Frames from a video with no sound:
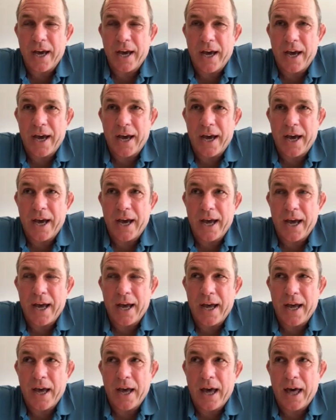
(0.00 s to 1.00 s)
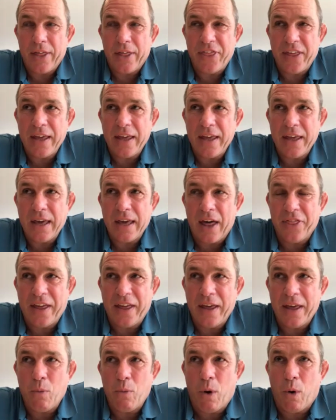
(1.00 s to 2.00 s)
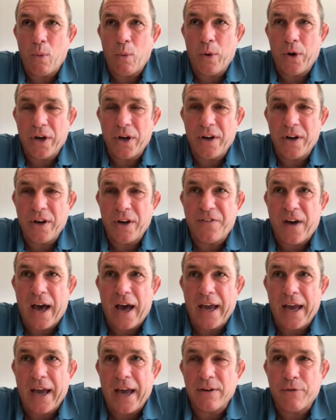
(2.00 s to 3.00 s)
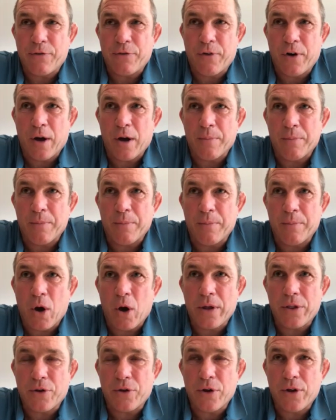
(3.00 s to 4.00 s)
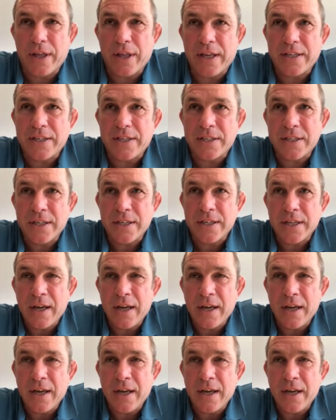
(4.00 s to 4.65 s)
I think what we're going to find from going through this